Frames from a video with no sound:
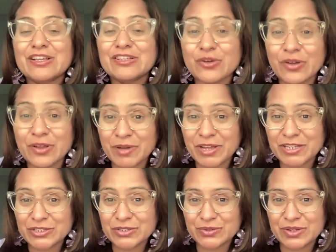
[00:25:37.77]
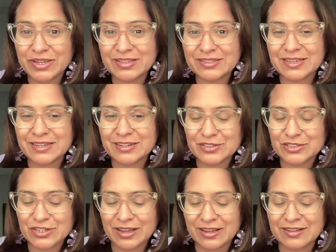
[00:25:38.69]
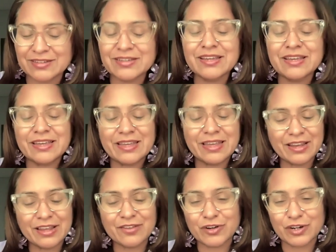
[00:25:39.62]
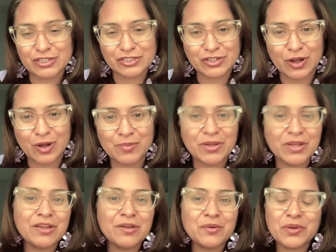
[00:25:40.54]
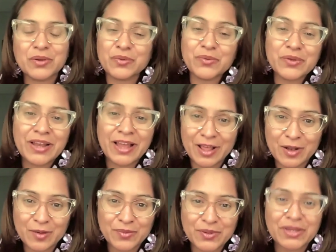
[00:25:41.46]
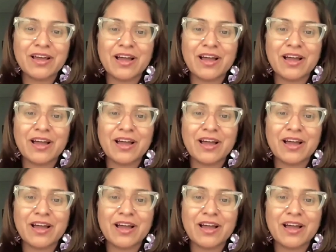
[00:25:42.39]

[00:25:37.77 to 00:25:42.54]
Join my 2 days inner child healing workshop where we will help